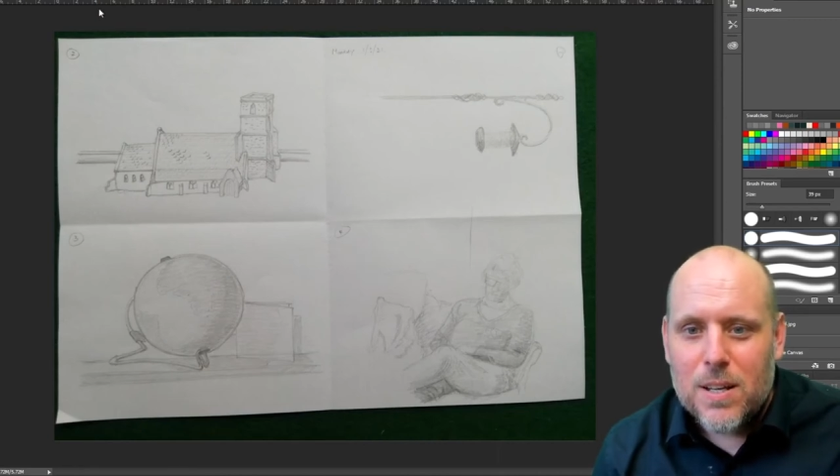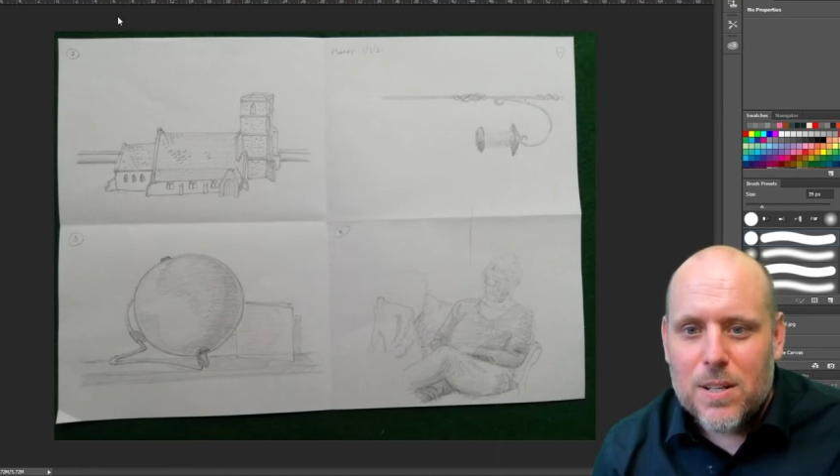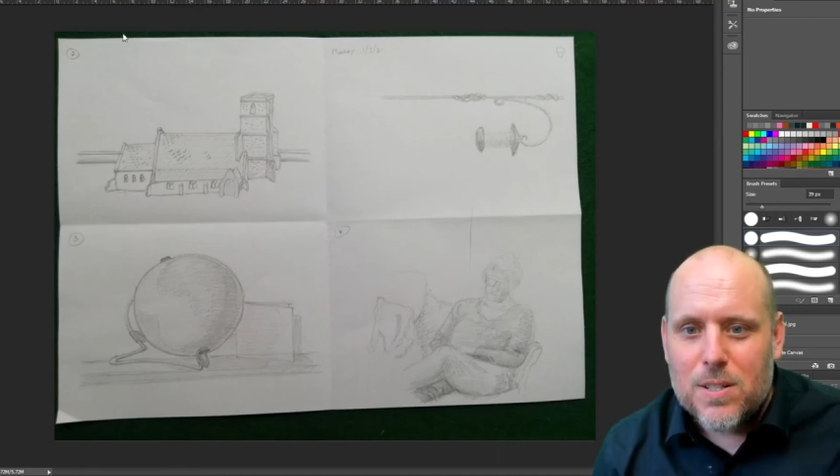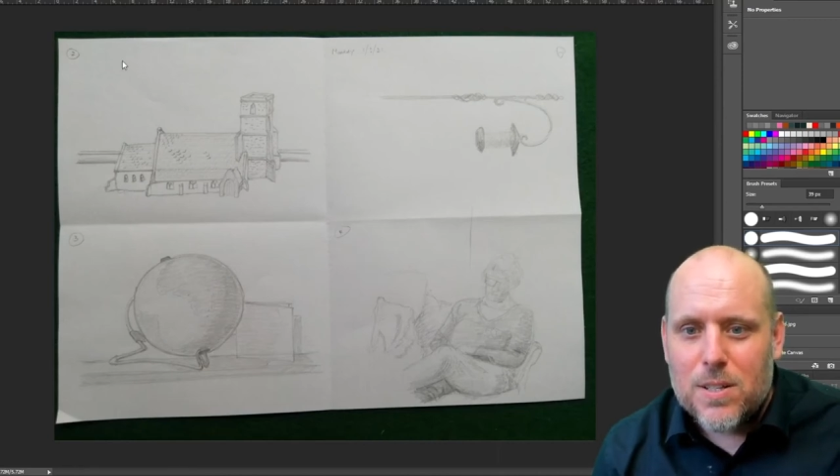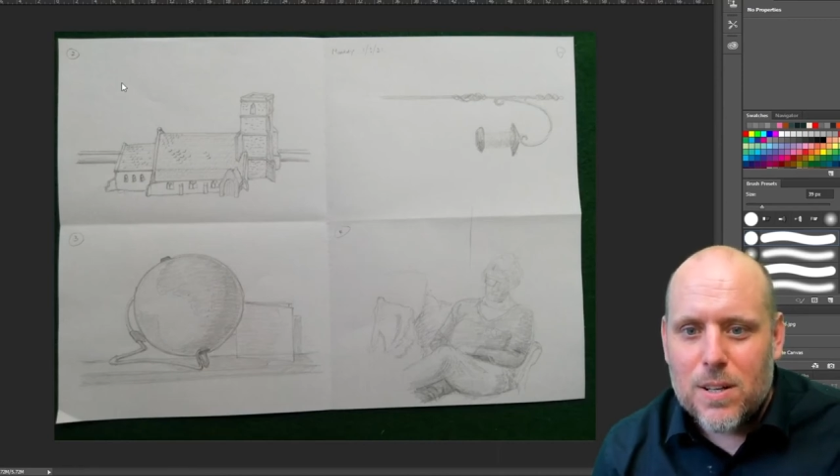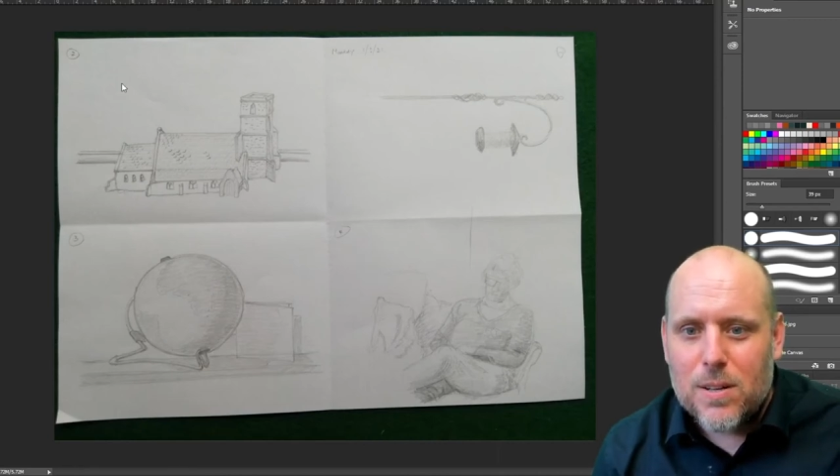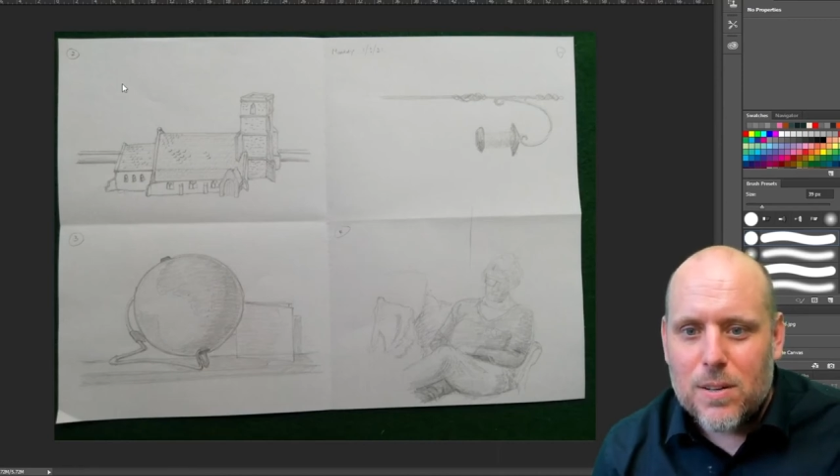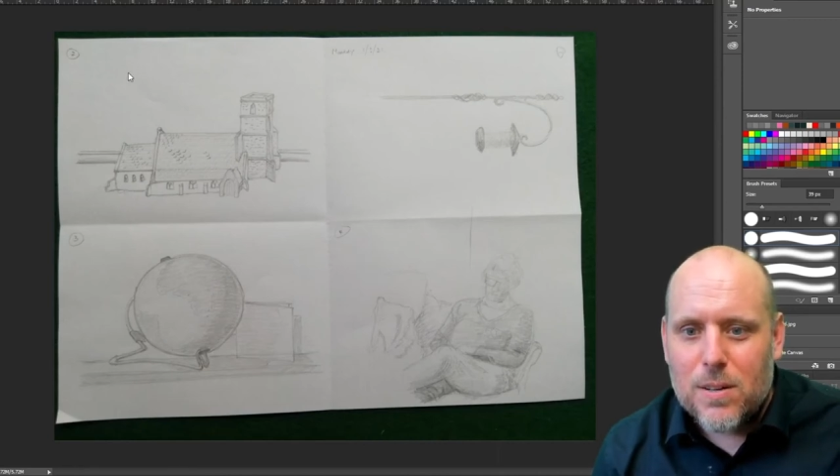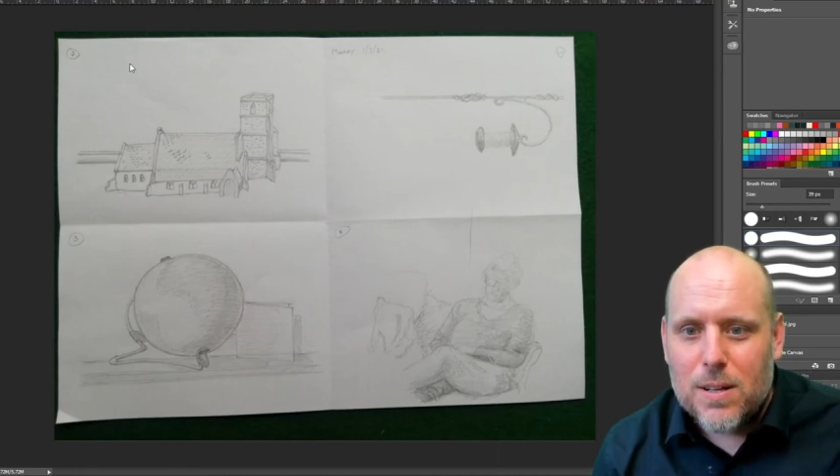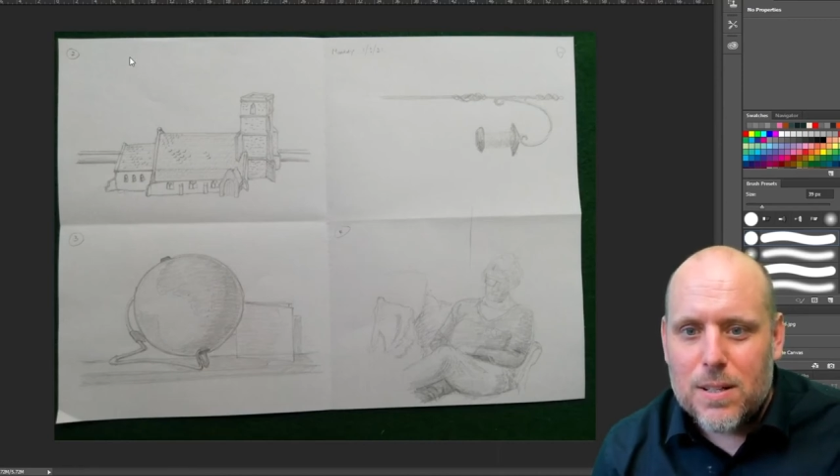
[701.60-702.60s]
So
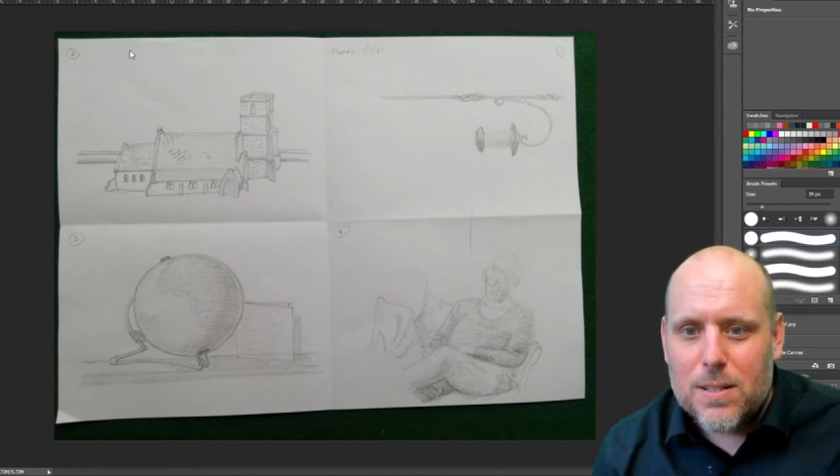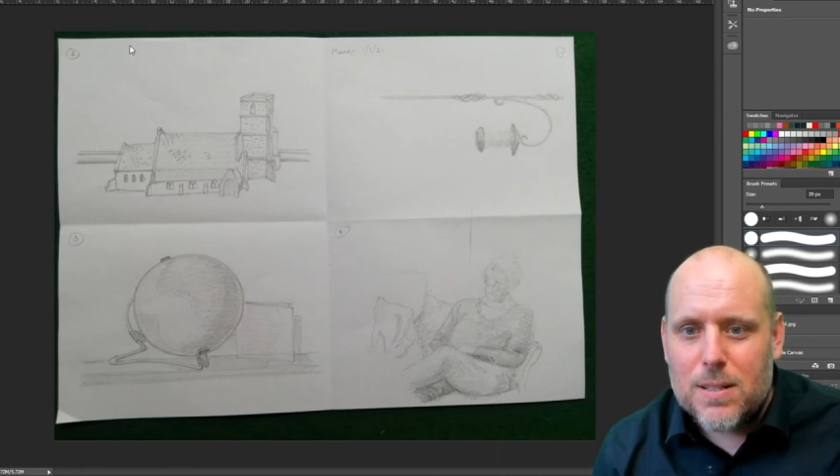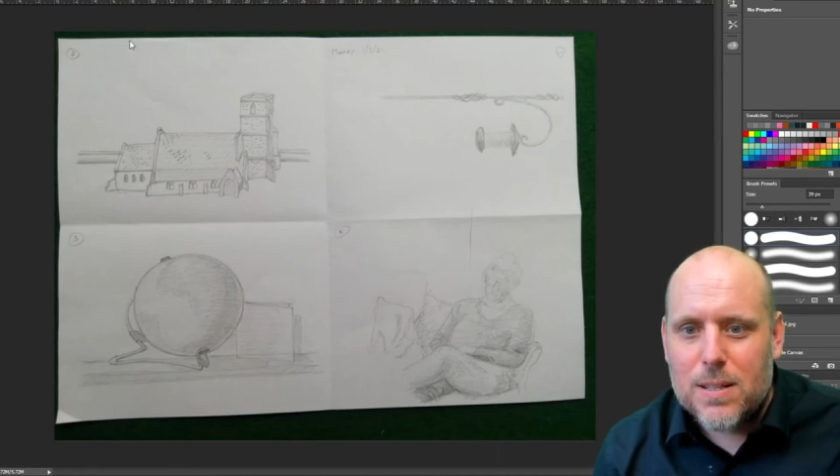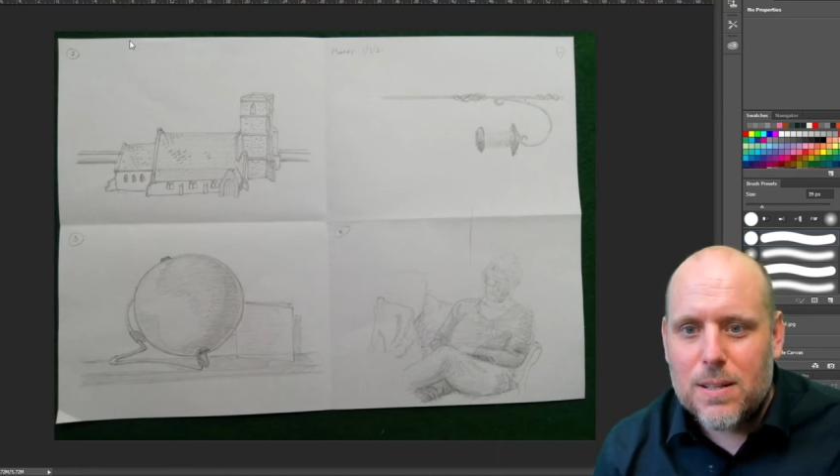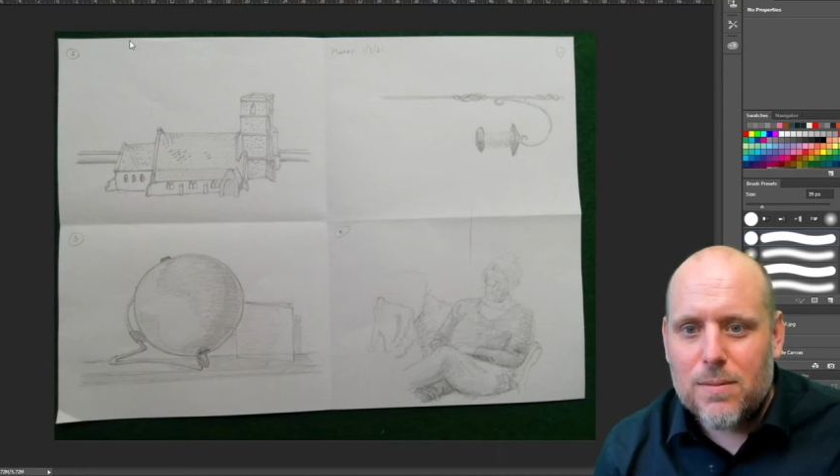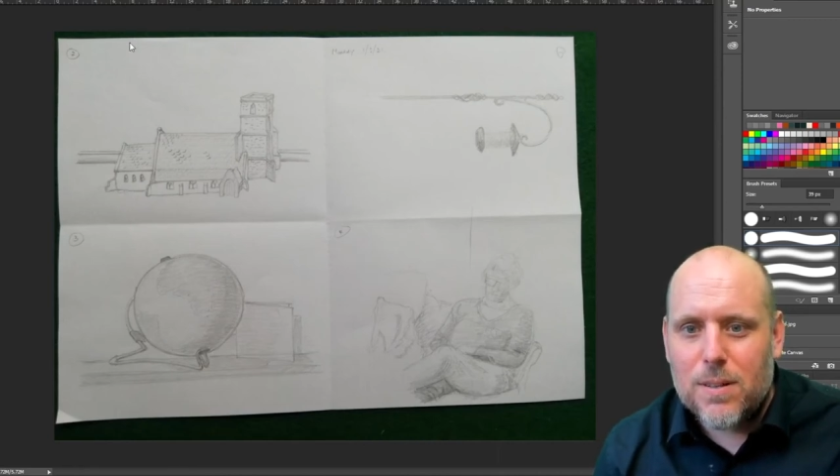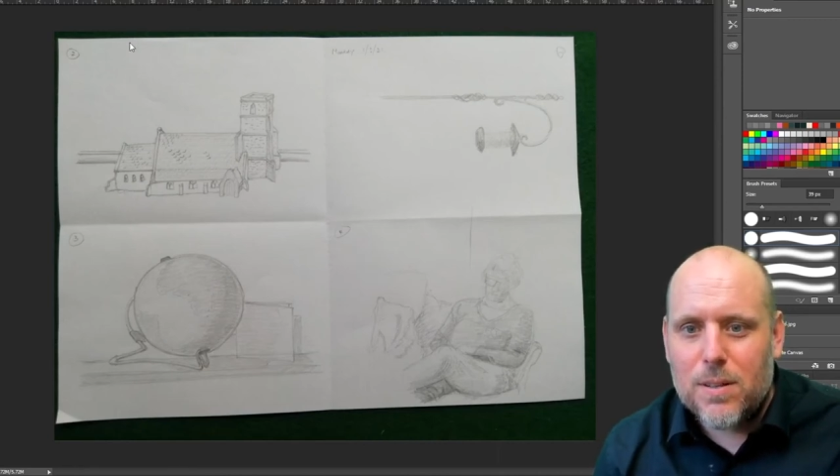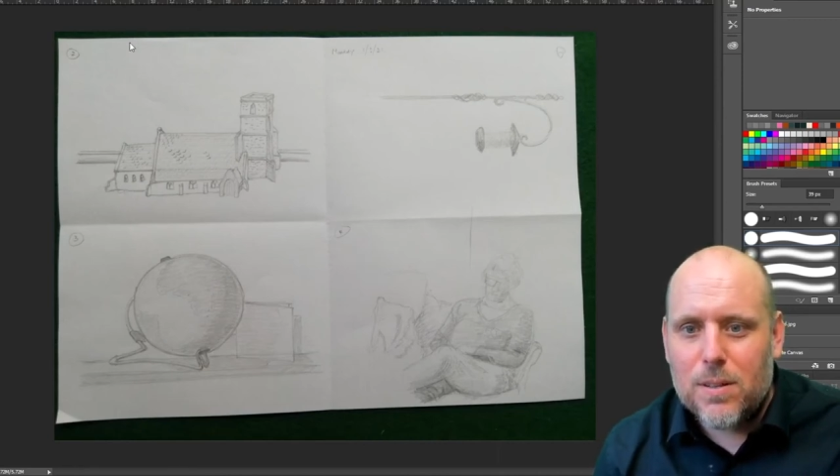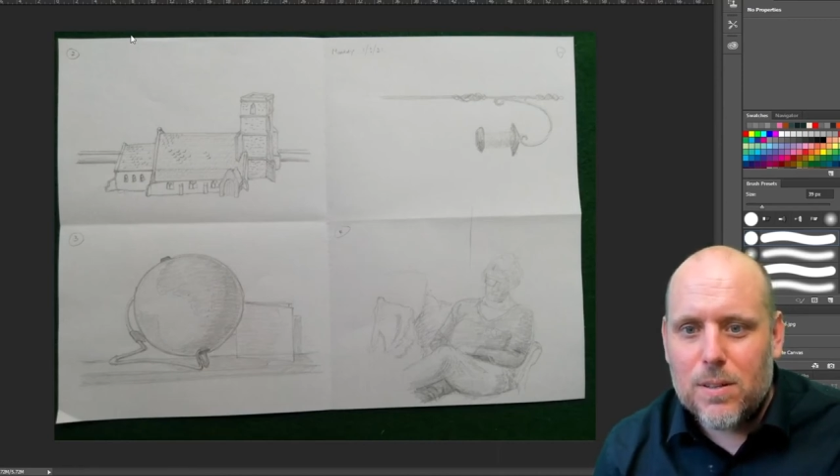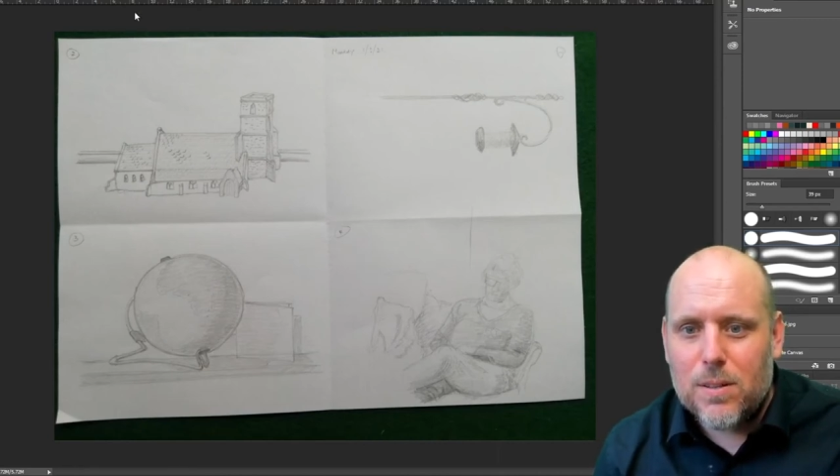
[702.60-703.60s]
let's have a
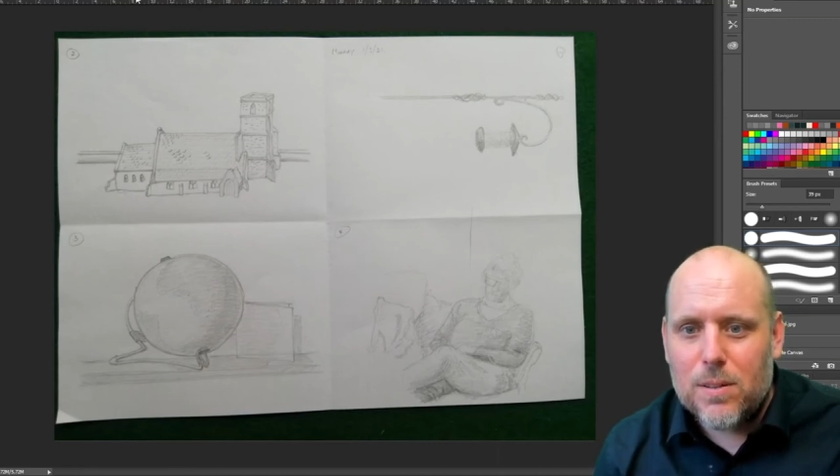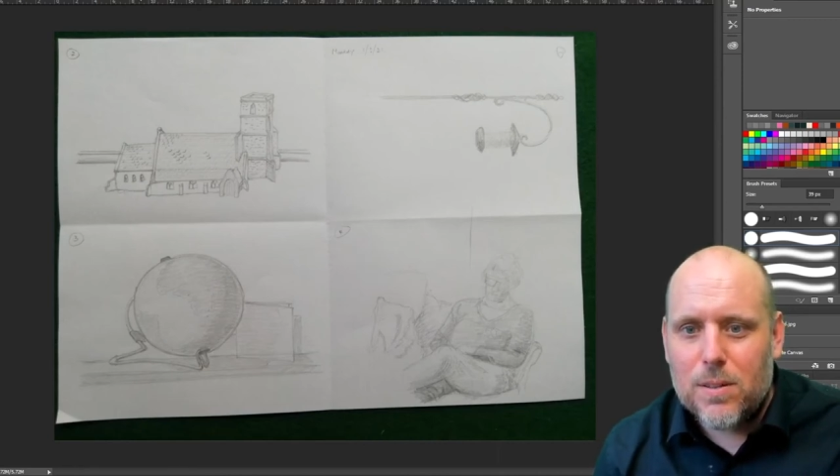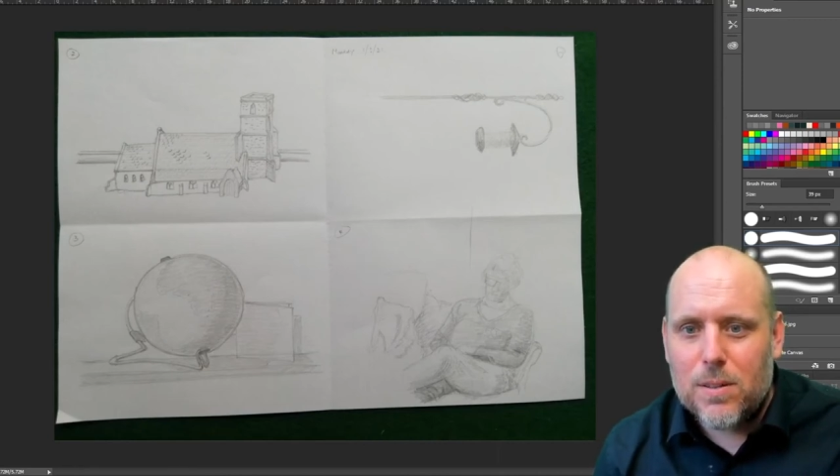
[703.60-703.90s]
look.